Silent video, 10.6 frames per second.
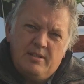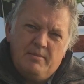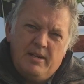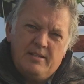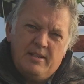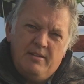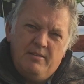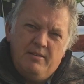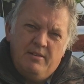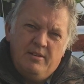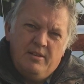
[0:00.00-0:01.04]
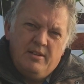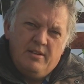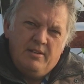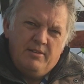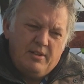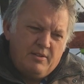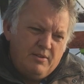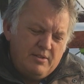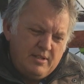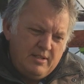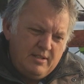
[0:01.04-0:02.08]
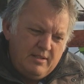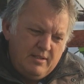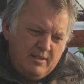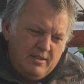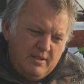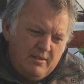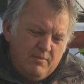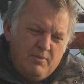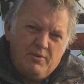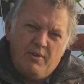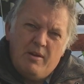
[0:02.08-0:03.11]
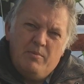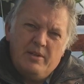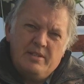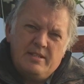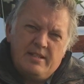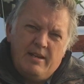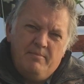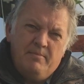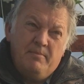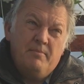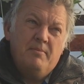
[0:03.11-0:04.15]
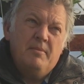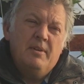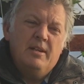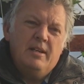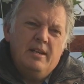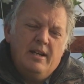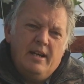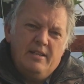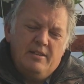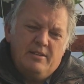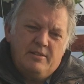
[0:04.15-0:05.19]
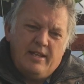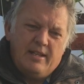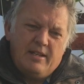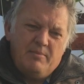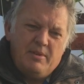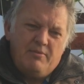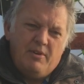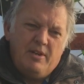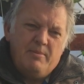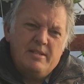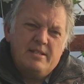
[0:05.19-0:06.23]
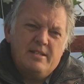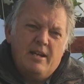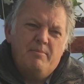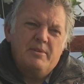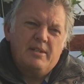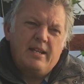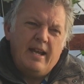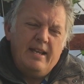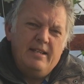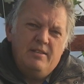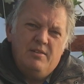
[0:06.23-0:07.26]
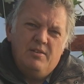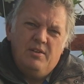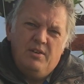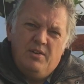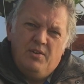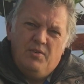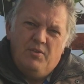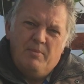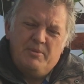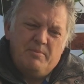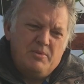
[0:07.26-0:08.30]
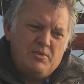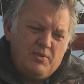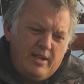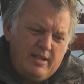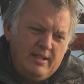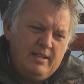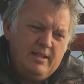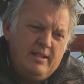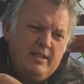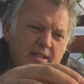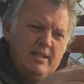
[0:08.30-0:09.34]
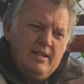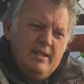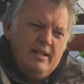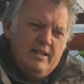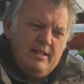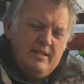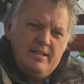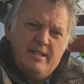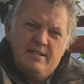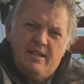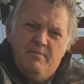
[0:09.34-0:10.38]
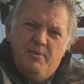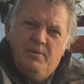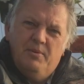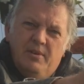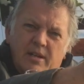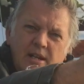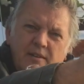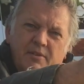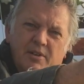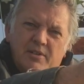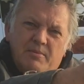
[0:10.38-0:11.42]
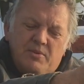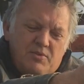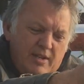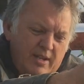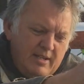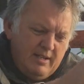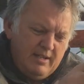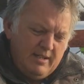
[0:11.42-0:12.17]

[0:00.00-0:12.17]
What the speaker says: tomato. The cordon will grow in one stem, and that can be grown up as a cane or up some string. In this example, I've got some string